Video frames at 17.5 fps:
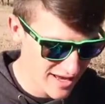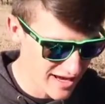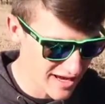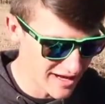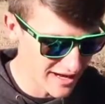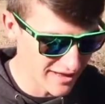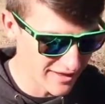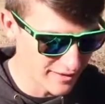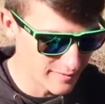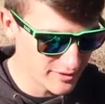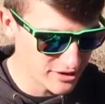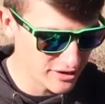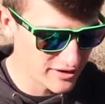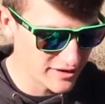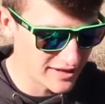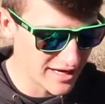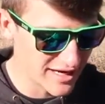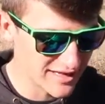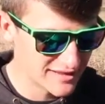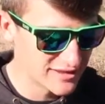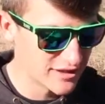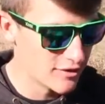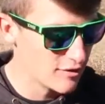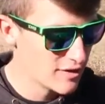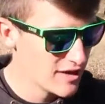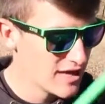And let me show you guys.
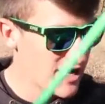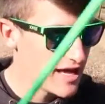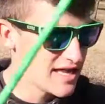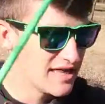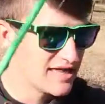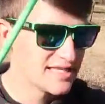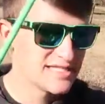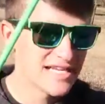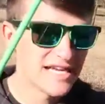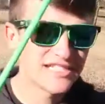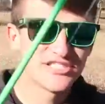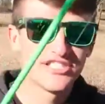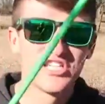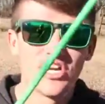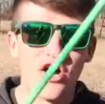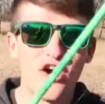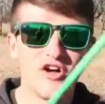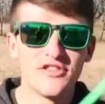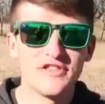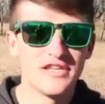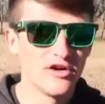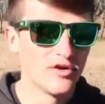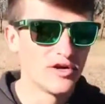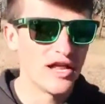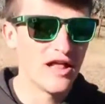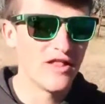So this is actually called the old